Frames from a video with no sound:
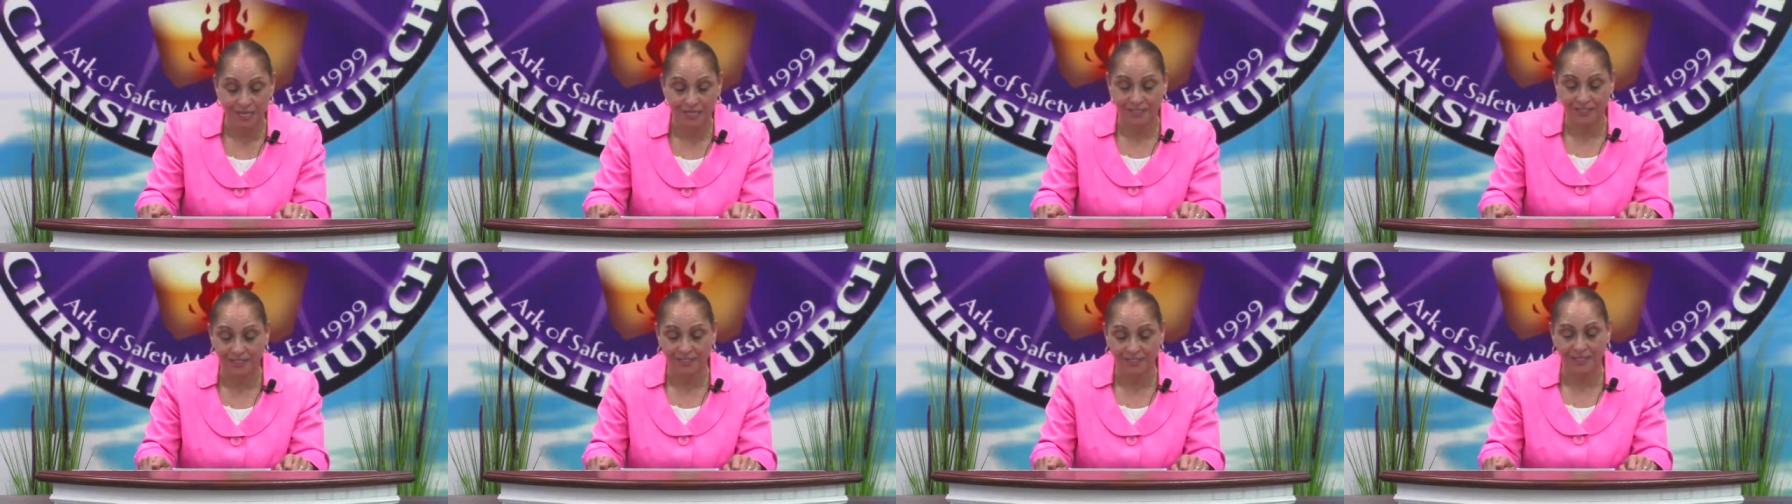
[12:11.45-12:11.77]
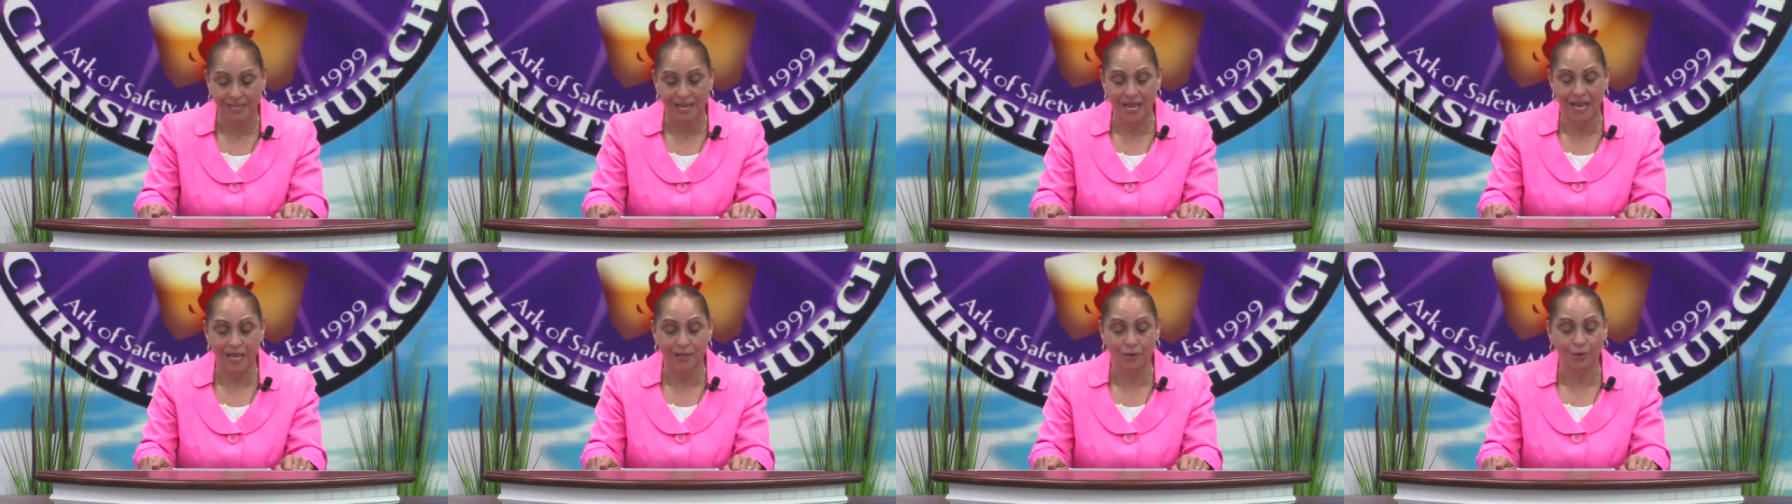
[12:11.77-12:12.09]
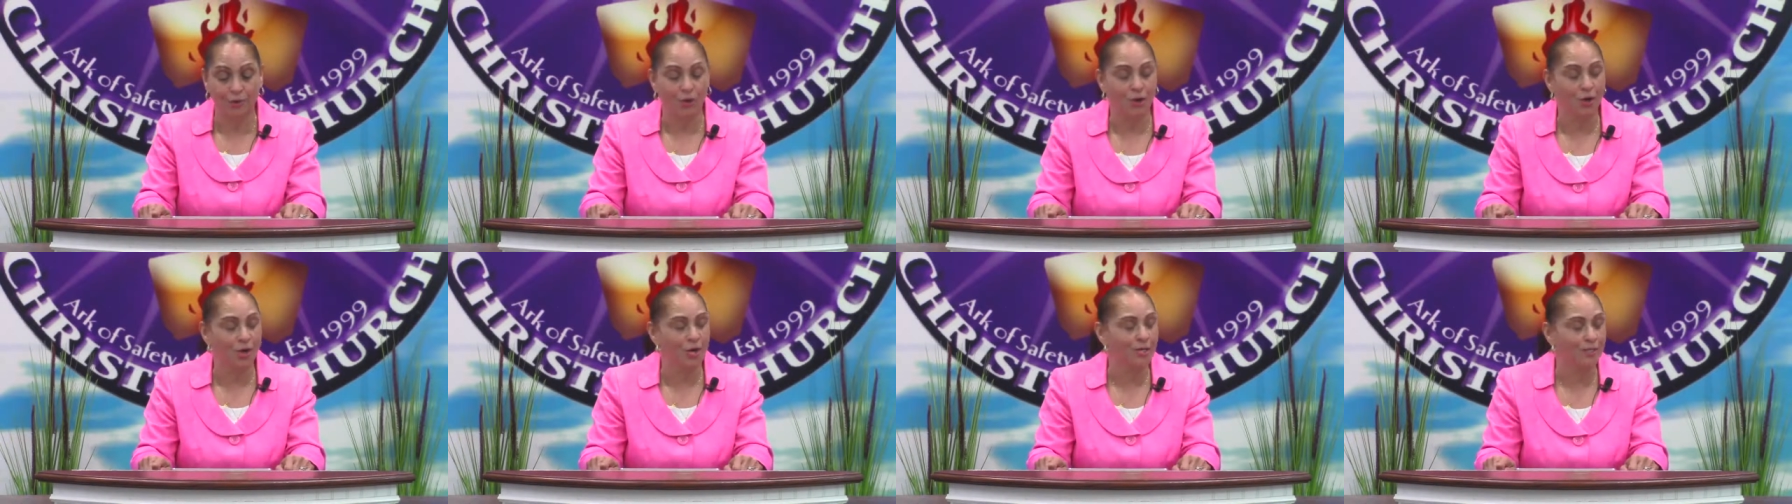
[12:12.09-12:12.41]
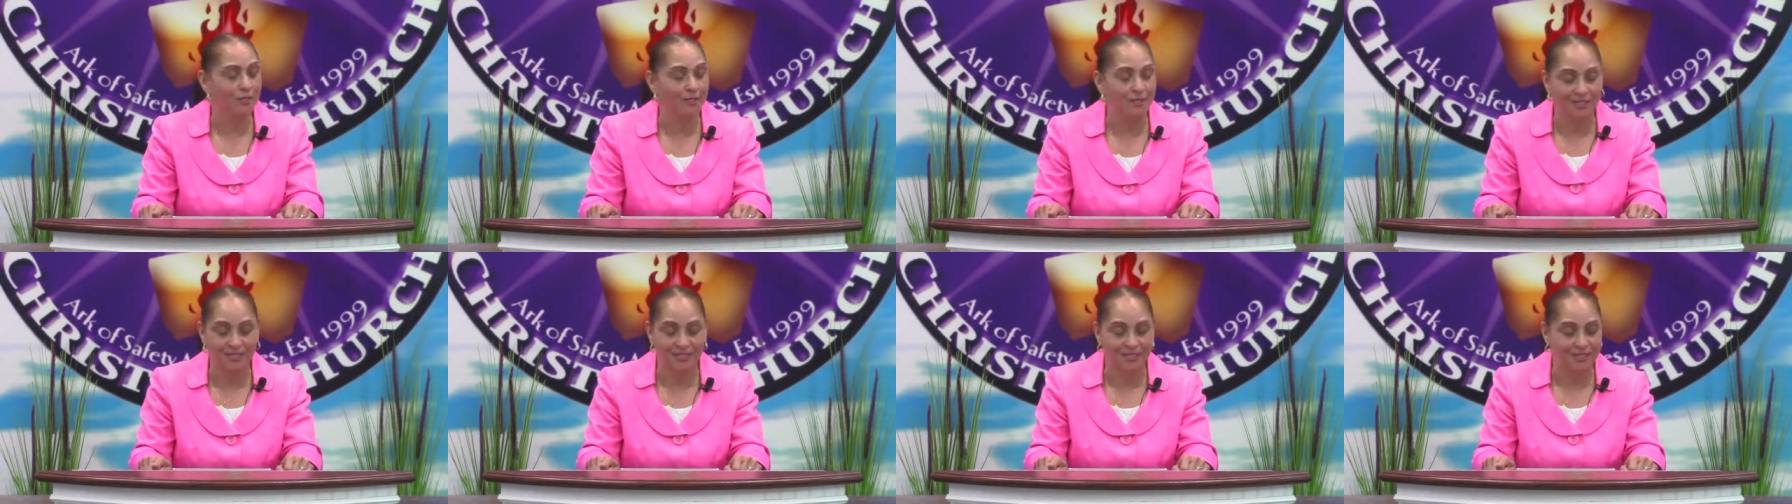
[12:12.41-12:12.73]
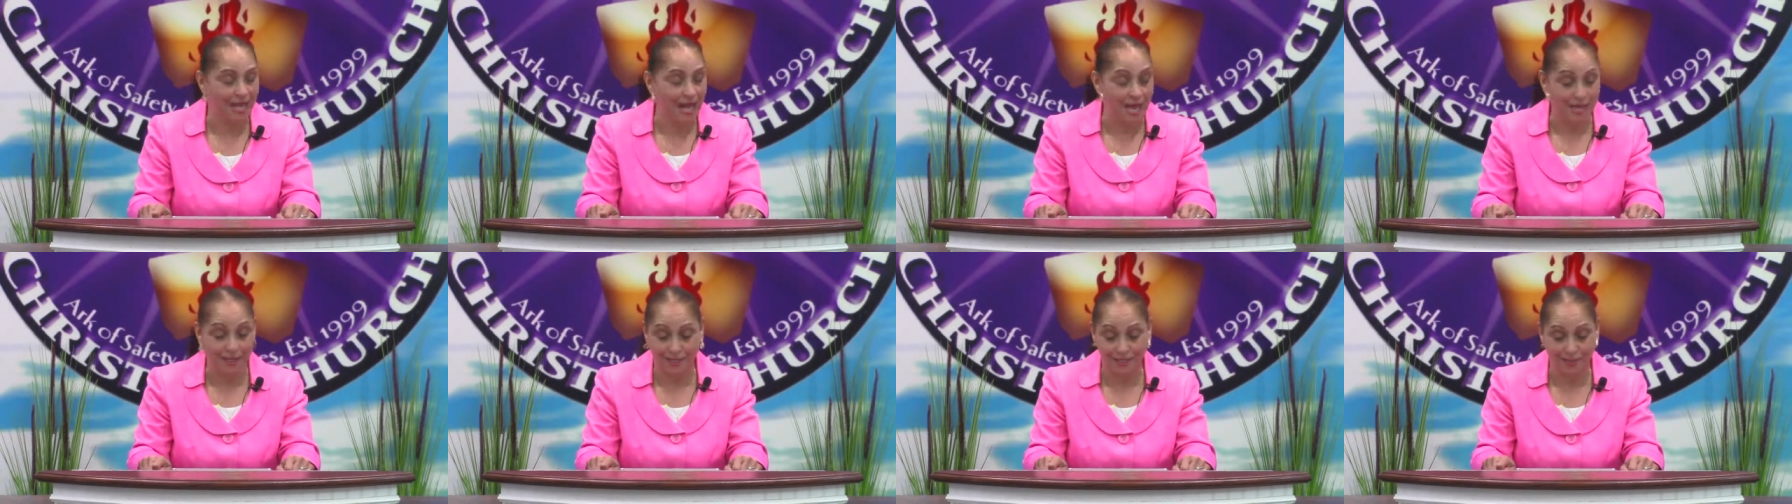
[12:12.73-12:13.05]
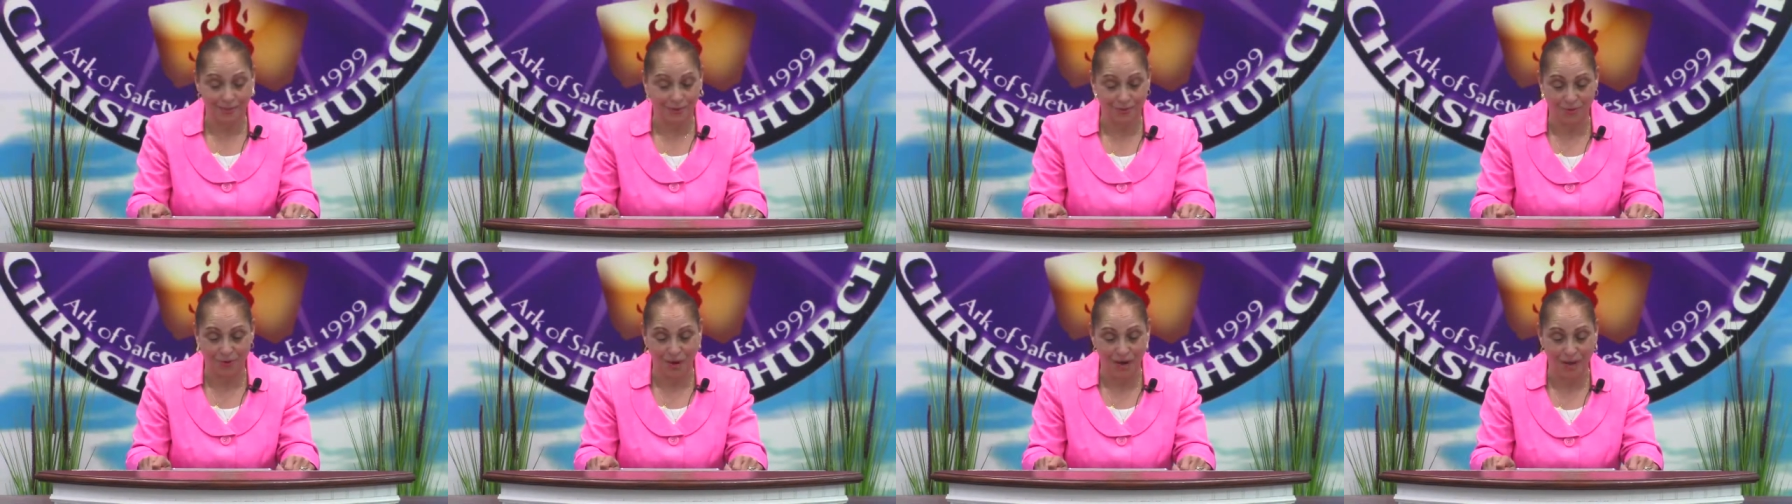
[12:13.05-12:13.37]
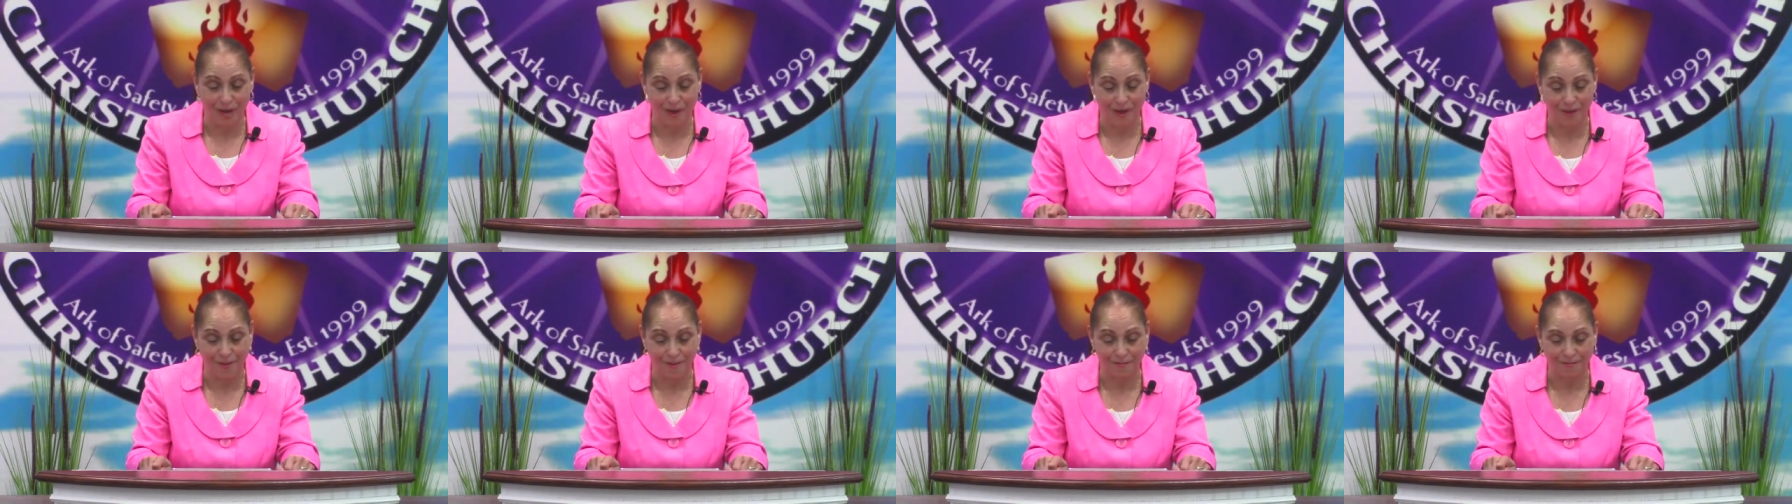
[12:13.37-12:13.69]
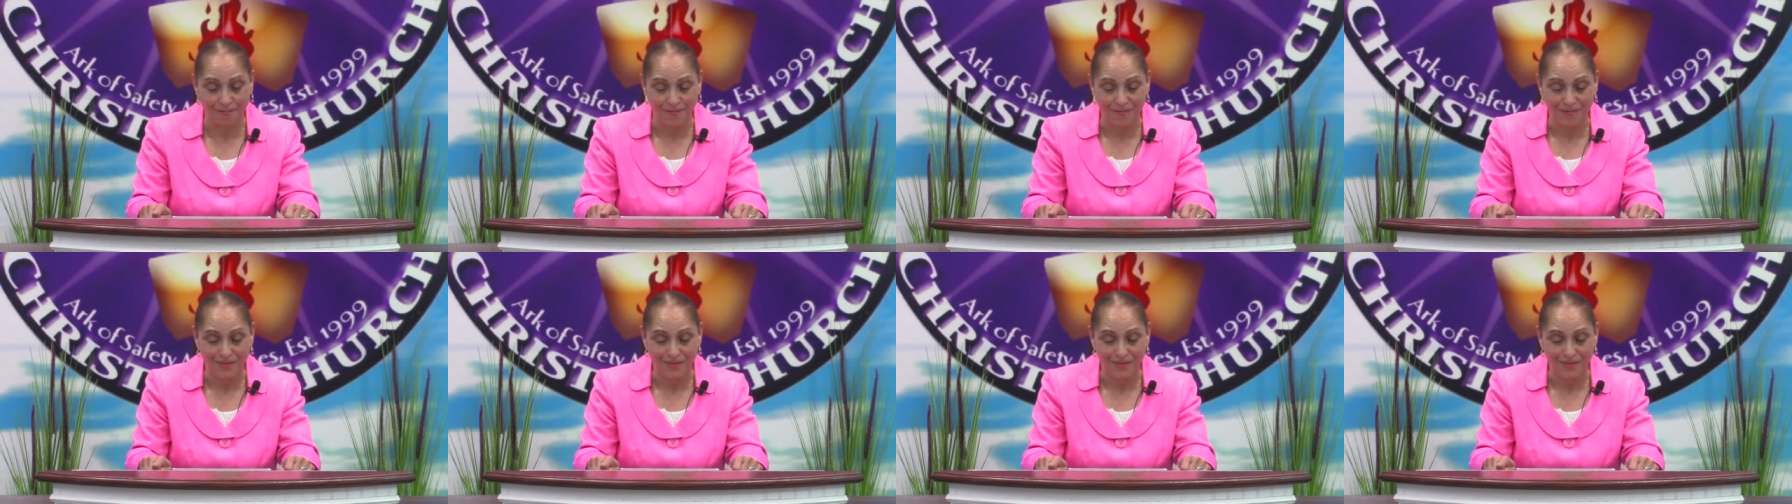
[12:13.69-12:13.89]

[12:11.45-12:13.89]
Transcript: and stand on solid ground.